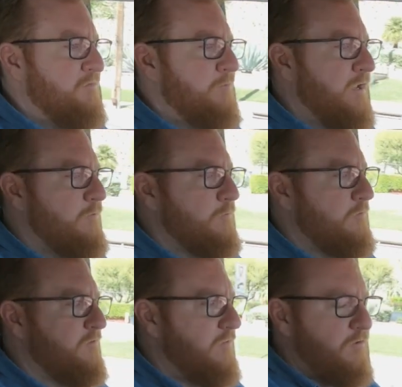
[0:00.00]
is pretty
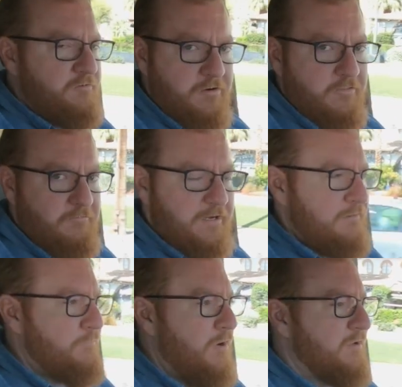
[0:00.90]
cool. So those aren't on the
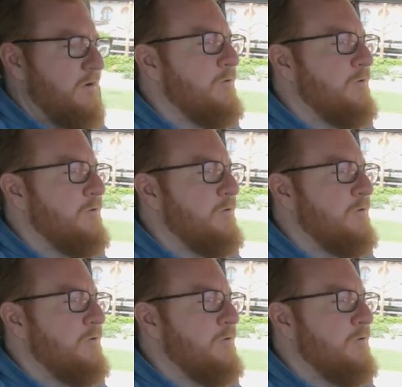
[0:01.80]
regular Bronco.